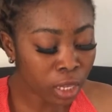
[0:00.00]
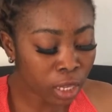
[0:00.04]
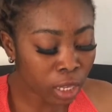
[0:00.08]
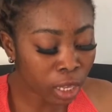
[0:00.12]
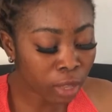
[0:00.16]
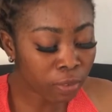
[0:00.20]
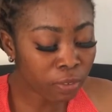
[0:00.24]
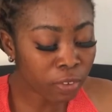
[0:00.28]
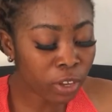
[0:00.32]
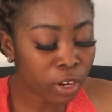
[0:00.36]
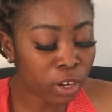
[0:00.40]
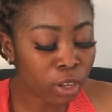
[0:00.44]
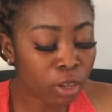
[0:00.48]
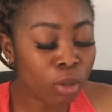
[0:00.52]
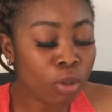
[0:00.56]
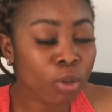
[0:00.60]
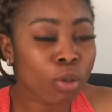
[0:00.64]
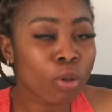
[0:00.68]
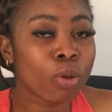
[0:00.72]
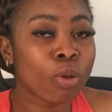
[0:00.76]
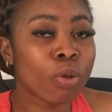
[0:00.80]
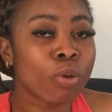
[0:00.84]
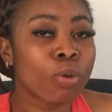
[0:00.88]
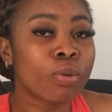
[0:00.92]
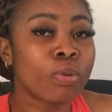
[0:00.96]
give it a
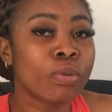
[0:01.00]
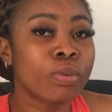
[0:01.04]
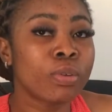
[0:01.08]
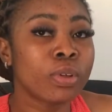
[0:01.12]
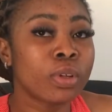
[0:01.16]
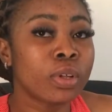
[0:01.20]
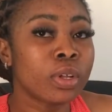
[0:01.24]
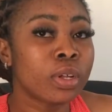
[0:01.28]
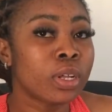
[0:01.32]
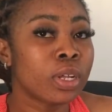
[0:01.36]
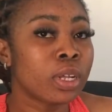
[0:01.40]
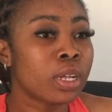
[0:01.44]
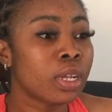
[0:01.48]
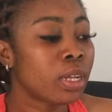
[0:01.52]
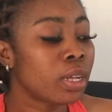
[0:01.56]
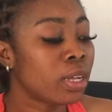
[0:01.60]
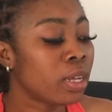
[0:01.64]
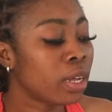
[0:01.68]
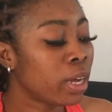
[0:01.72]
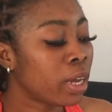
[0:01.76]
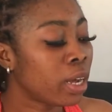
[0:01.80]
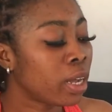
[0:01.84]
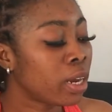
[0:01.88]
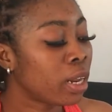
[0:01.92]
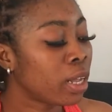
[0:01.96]
go,
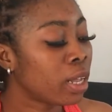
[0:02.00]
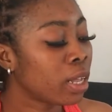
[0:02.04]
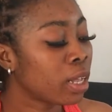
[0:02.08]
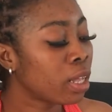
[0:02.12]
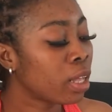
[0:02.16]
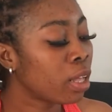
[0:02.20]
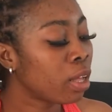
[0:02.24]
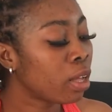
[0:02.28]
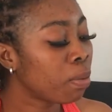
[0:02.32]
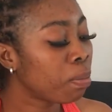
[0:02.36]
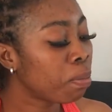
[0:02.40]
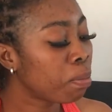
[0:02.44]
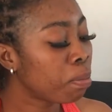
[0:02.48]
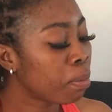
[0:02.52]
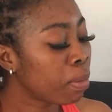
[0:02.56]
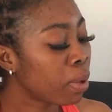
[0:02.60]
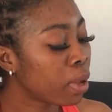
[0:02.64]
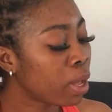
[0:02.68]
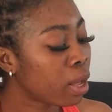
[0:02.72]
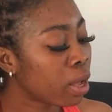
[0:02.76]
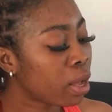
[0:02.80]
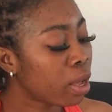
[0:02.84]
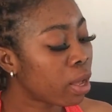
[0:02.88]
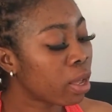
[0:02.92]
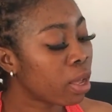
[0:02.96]
and I got
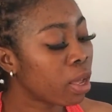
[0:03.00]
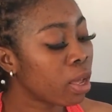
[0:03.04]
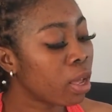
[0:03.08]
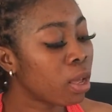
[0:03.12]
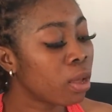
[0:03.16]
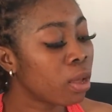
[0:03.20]
my